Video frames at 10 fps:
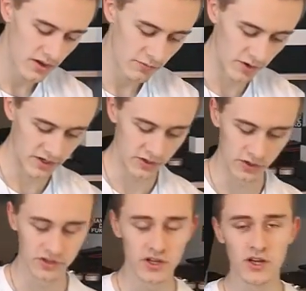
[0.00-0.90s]
really
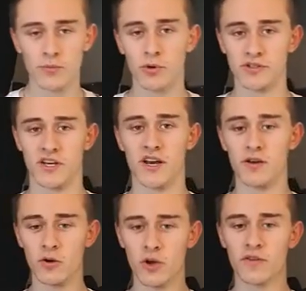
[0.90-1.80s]
good. But
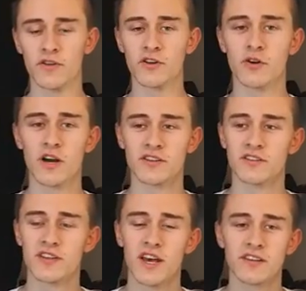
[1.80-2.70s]
quick video, as I
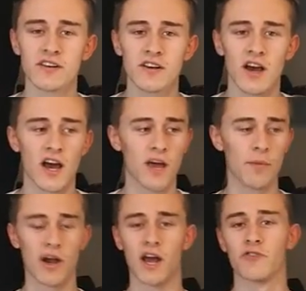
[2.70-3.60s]
said, I
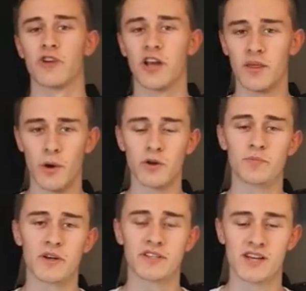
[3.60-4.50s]
kind of try to get them out as
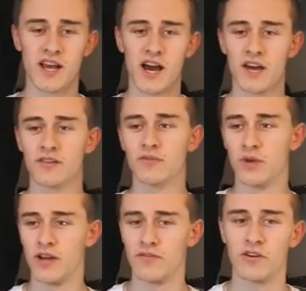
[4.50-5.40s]
best as I can.
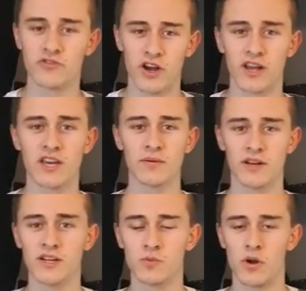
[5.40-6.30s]
Whenever I try to keep at
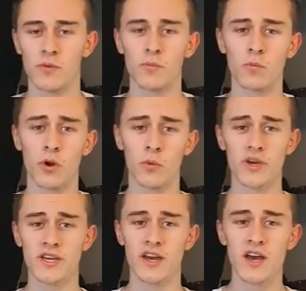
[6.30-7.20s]
least one a
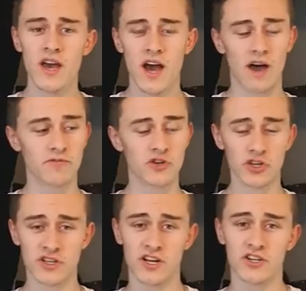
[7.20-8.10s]
week. I've
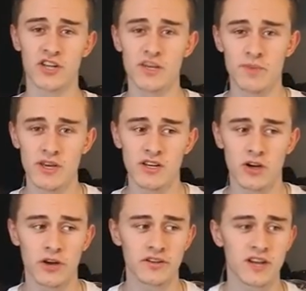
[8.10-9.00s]
just actually been
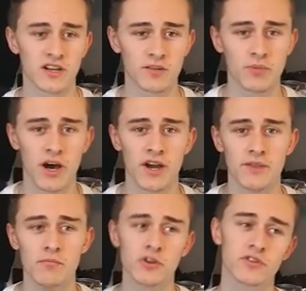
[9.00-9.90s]
contacted by
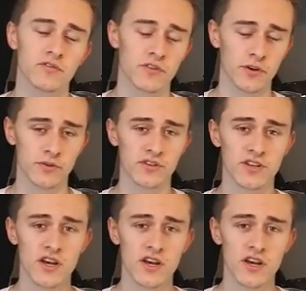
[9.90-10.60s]
Muscle Foods,